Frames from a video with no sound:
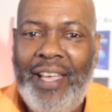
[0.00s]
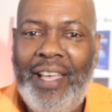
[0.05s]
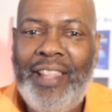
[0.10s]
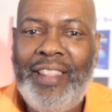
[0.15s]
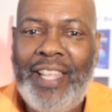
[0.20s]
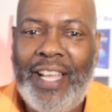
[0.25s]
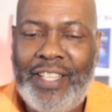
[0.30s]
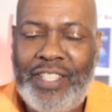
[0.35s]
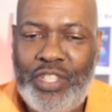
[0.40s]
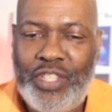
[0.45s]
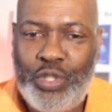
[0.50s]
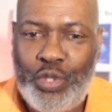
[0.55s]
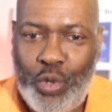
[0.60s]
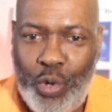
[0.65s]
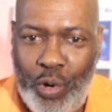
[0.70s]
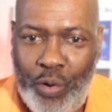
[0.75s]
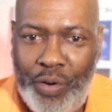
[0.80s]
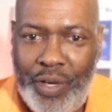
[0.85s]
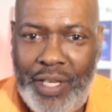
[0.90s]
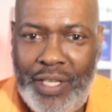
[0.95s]
that's
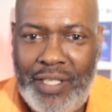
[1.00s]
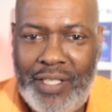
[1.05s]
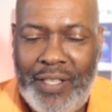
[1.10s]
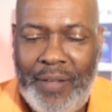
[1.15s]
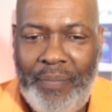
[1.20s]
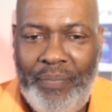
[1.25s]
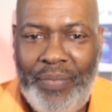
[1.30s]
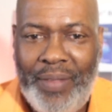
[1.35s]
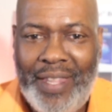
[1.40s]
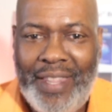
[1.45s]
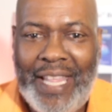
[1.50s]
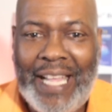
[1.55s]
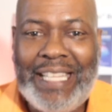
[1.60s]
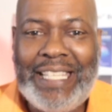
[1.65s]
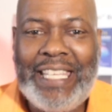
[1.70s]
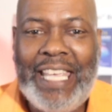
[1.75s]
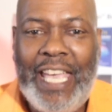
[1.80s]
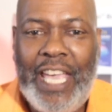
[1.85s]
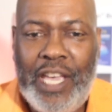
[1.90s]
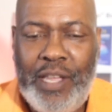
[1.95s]
stories,
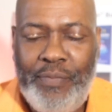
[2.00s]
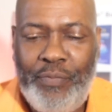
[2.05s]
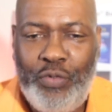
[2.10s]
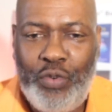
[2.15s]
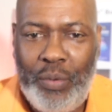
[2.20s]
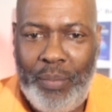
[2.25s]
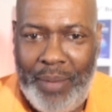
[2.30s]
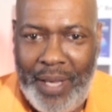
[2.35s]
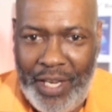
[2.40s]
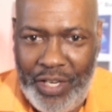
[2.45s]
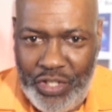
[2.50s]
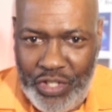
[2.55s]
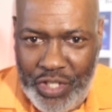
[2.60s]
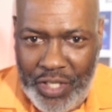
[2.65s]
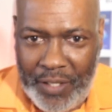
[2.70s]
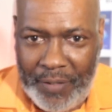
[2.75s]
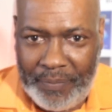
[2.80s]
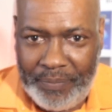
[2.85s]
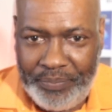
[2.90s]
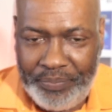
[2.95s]
that's
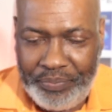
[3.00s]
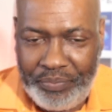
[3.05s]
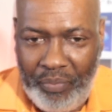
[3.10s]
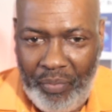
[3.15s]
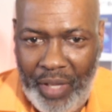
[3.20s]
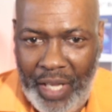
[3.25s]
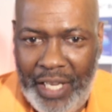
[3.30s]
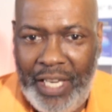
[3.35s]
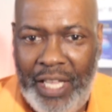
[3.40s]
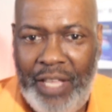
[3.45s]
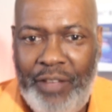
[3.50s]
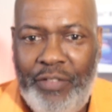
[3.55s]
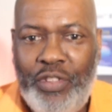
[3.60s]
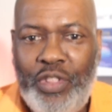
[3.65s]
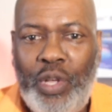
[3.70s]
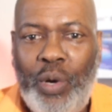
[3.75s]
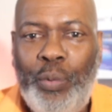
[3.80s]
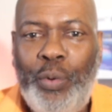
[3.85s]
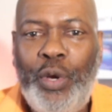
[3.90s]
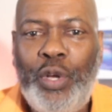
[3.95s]
information. And even
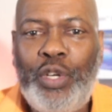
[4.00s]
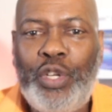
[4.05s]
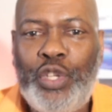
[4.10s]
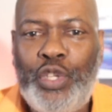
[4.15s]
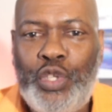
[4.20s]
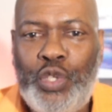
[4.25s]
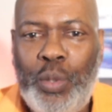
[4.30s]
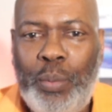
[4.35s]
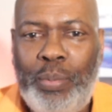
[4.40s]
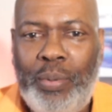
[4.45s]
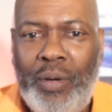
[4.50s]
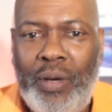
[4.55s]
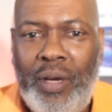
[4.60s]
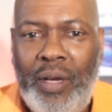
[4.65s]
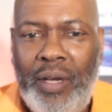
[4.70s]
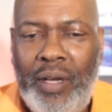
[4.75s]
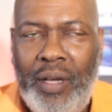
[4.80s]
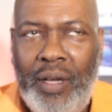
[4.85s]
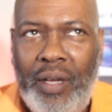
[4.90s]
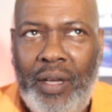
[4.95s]
though we're in the
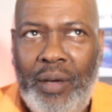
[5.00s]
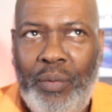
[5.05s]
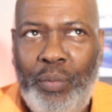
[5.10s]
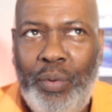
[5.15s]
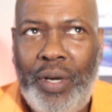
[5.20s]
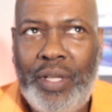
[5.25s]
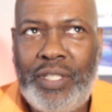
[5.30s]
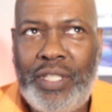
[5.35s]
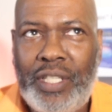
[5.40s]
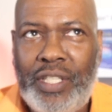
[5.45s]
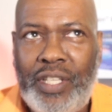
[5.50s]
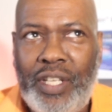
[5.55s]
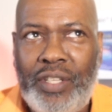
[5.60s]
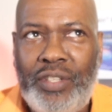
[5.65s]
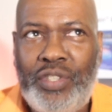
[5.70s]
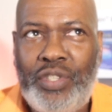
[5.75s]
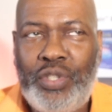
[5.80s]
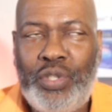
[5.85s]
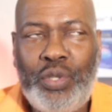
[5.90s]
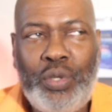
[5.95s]
what is it, the
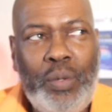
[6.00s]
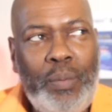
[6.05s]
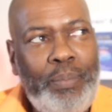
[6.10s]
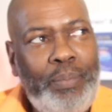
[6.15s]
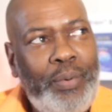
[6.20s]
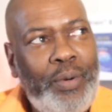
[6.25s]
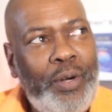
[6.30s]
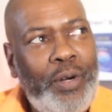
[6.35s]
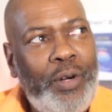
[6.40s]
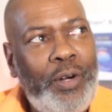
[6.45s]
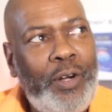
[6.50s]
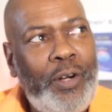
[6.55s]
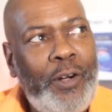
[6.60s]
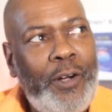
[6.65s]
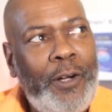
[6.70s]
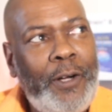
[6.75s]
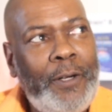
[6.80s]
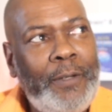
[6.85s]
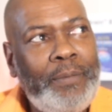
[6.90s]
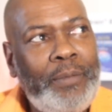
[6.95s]

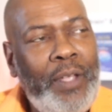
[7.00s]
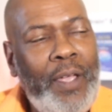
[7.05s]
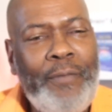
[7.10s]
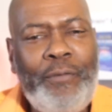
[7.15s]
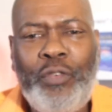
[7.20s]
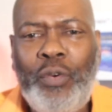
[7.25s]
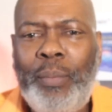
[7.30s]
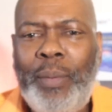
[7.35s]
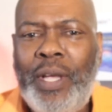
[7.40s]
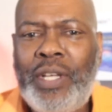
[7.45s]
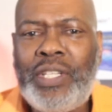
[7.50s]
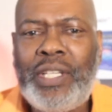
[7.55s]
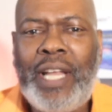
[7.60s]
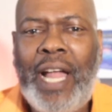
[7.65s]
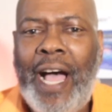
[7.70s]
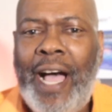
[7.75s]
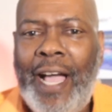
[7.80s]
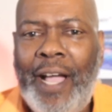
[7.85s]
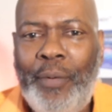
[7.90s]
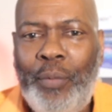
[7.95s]
super information
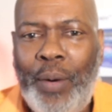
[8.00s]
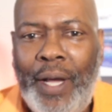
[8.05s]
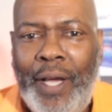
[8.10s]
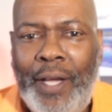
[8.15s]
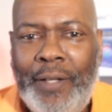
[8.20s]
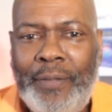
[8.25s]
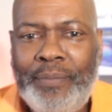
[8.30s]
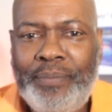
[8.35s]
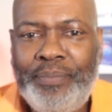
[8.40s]
highway,